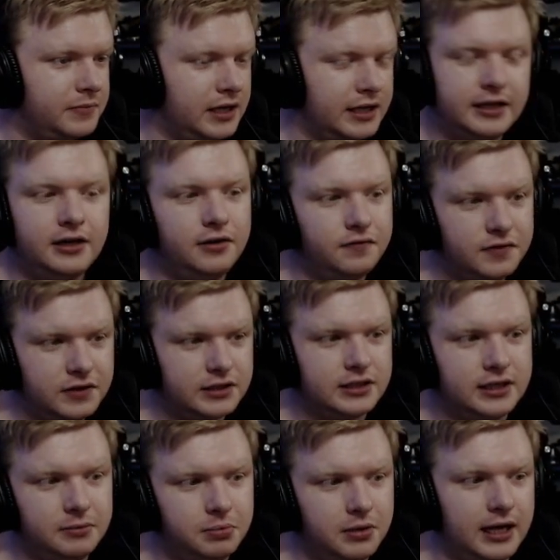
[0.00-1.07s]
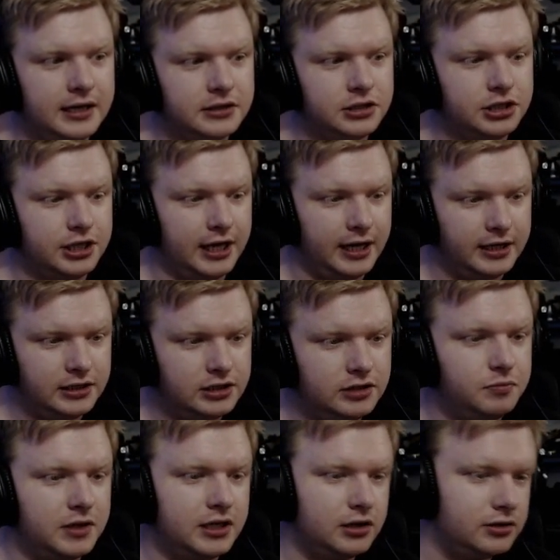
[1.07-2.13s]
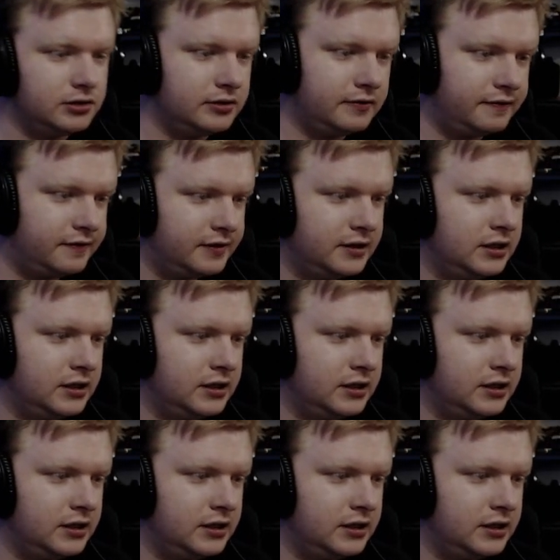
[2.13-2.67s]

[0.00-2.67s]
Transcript: And then obviously plans changed because of